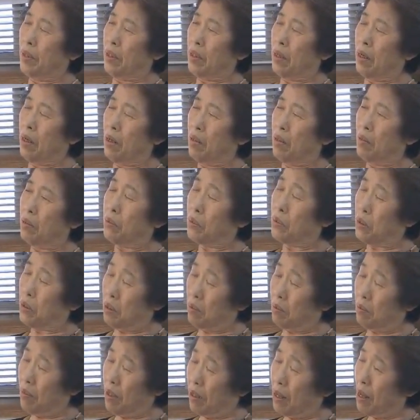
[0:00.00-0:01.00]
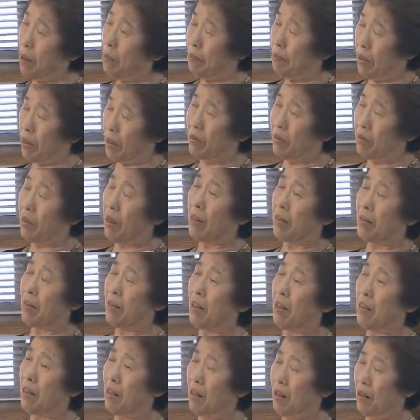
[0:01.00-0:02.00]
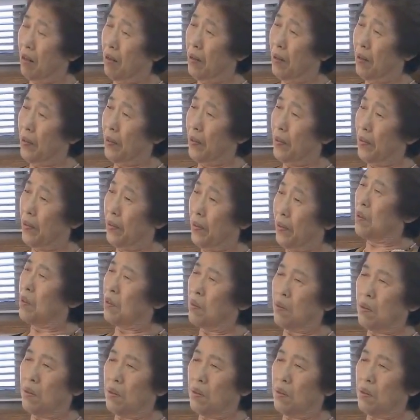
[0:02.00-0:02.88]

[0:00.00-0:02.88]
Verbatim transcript: But I have strong doubts about nuclear energy,